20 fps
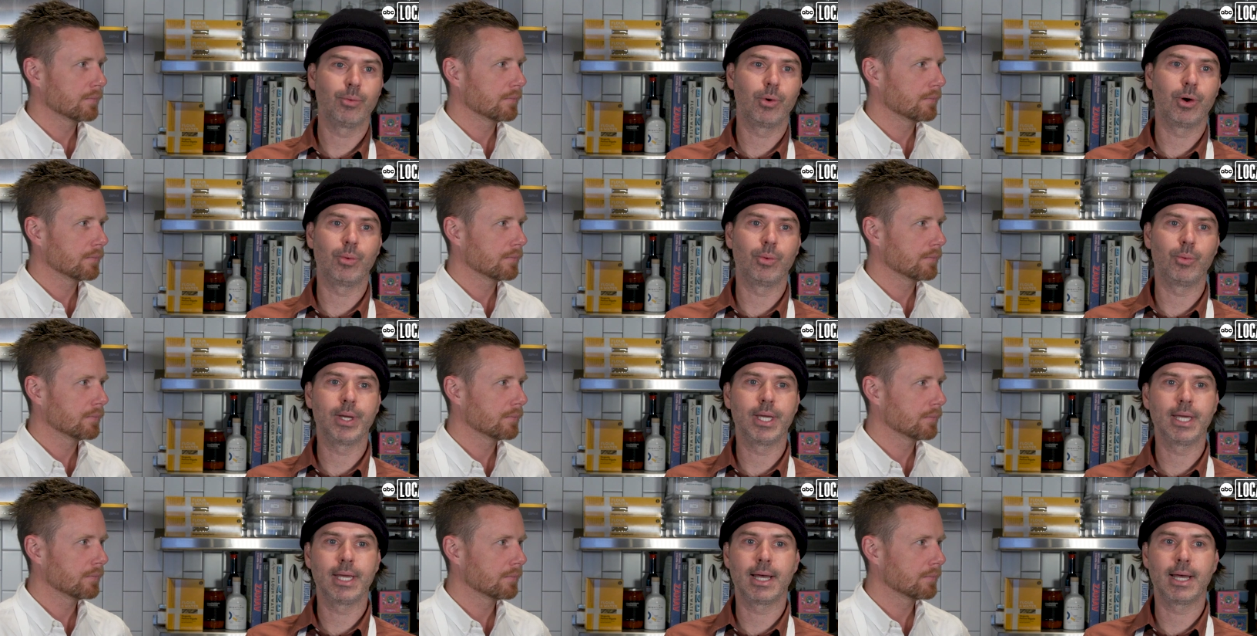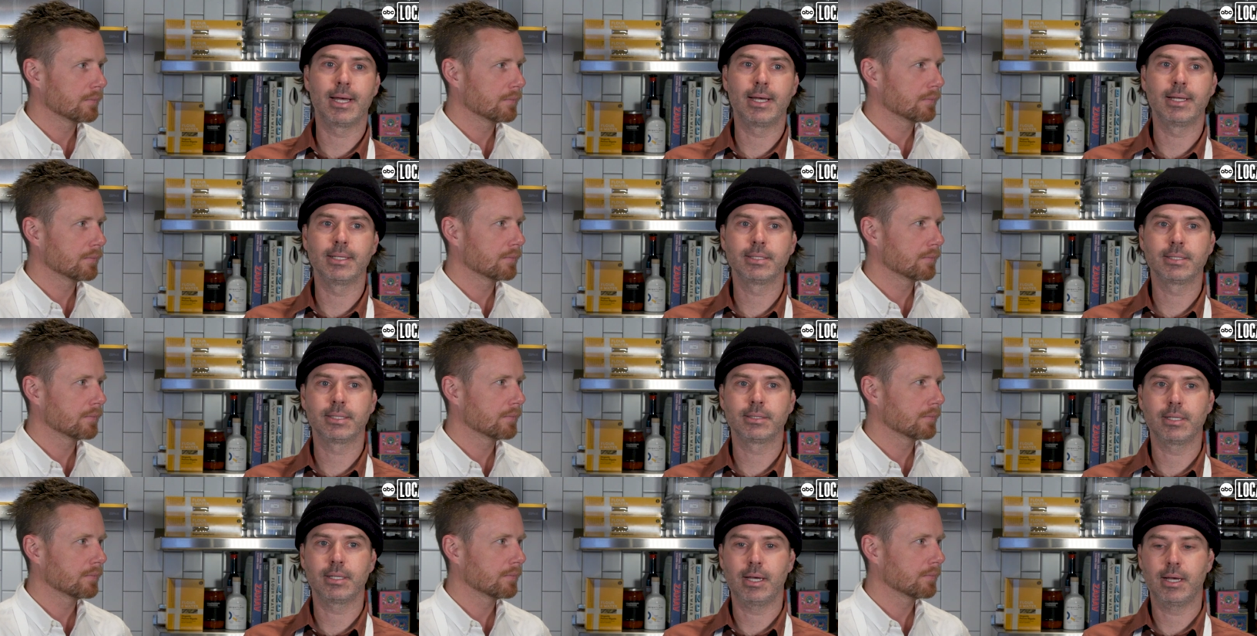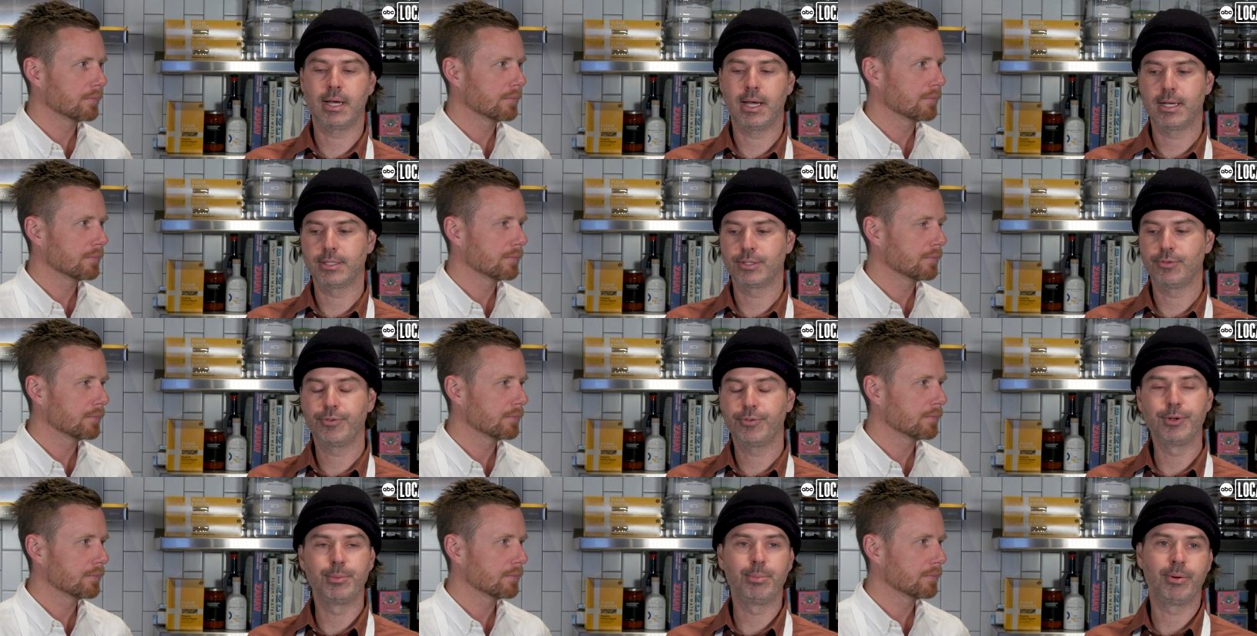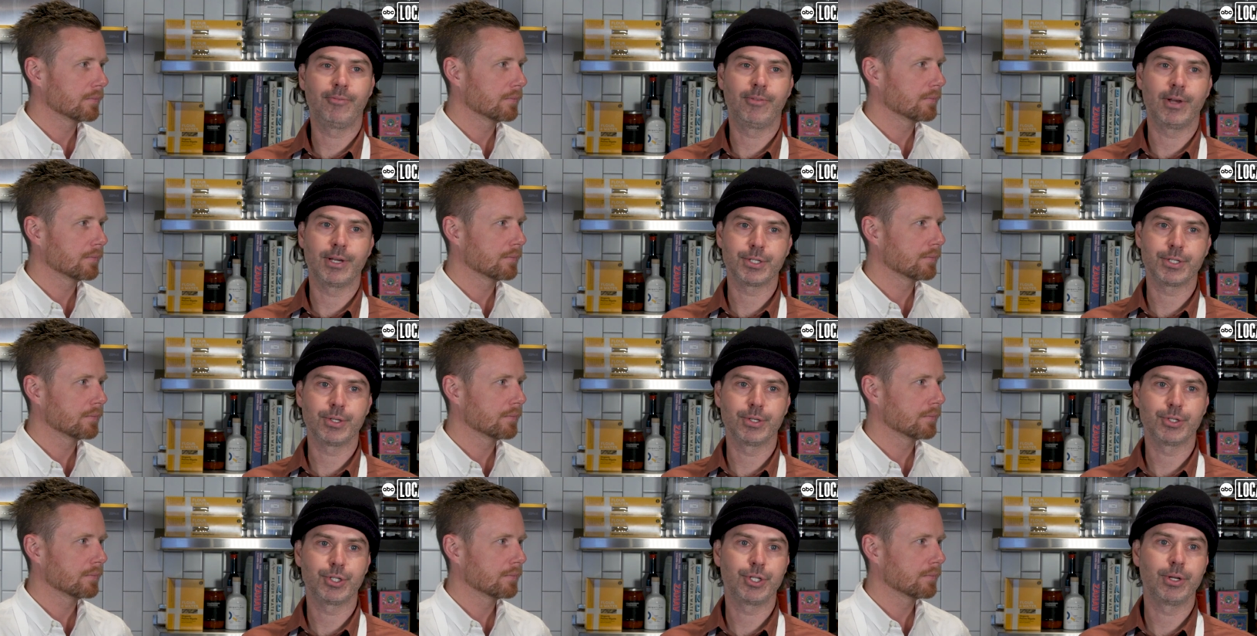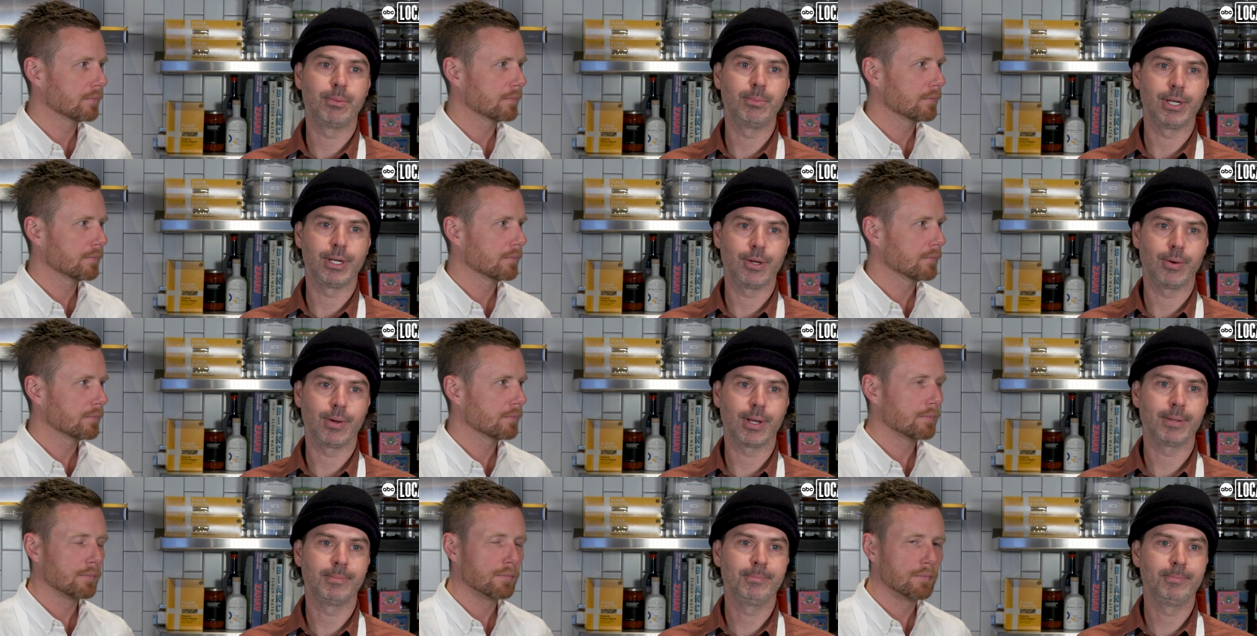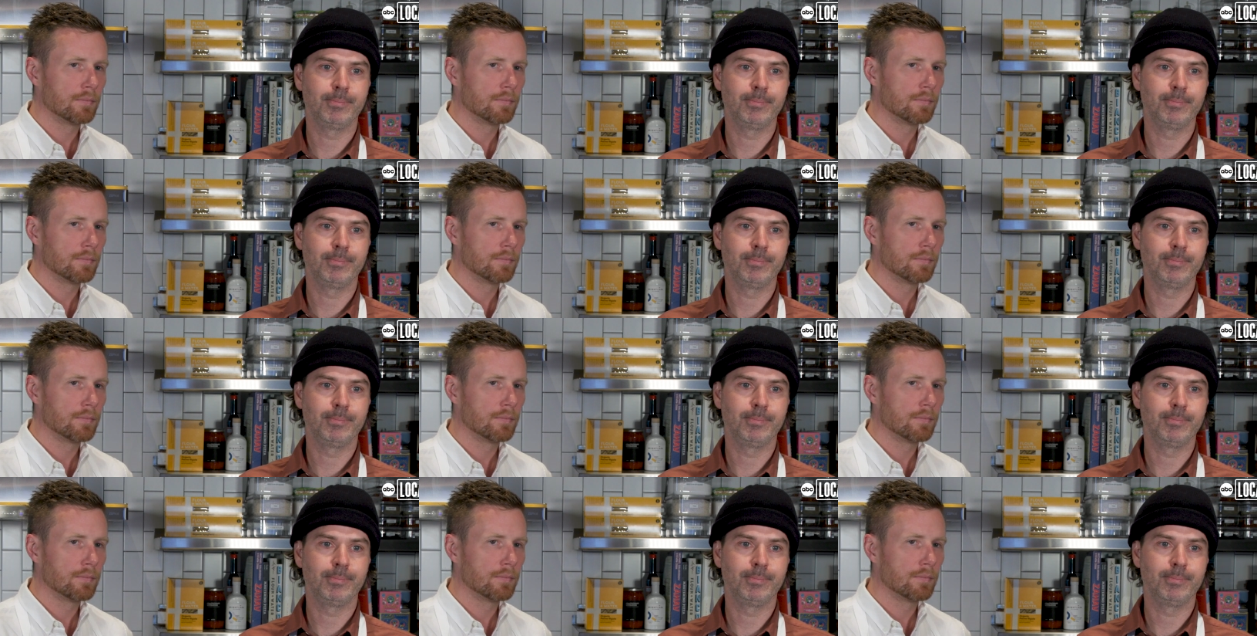Speaker 1: what we as, as food professionals should be doing.